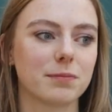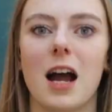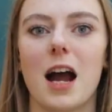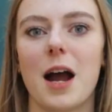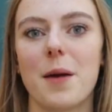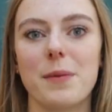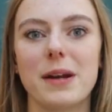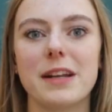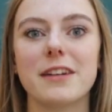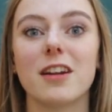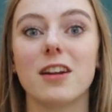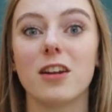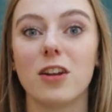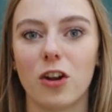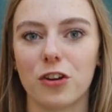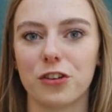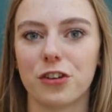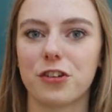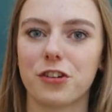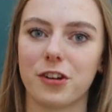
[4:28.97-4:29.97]
I made a
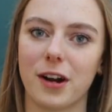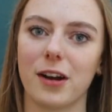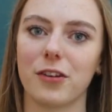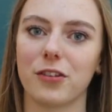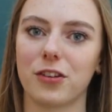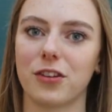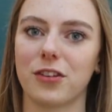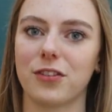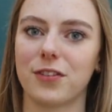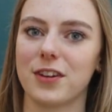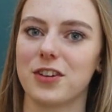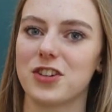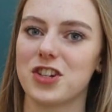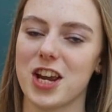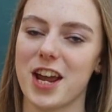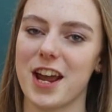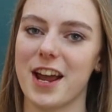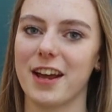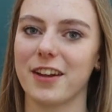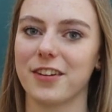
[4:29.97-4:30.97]
lot of trousers this
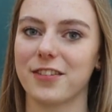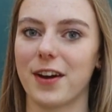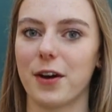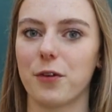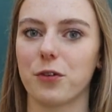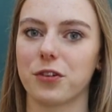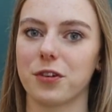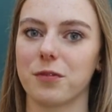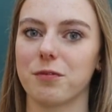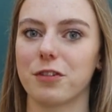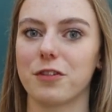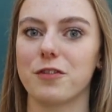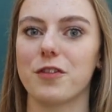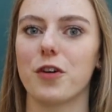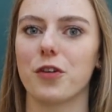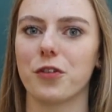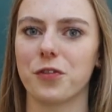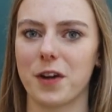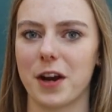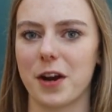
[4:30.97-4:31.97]
year, as that was something
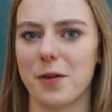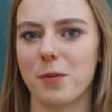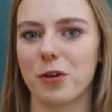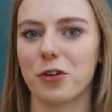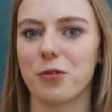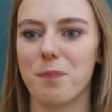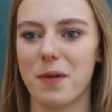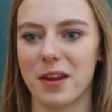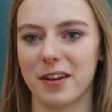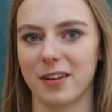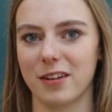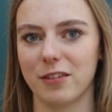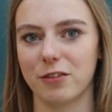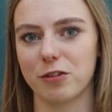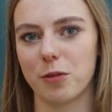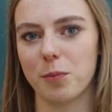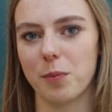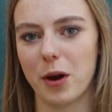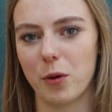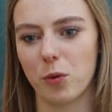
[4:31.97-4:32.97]
that was very much missing
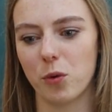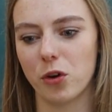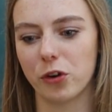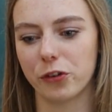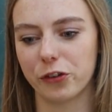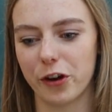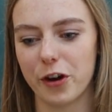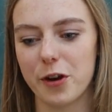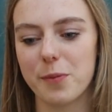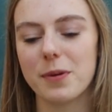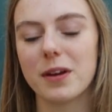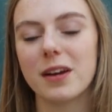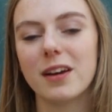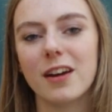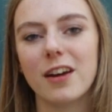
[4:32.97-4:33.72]
from my wardrobe.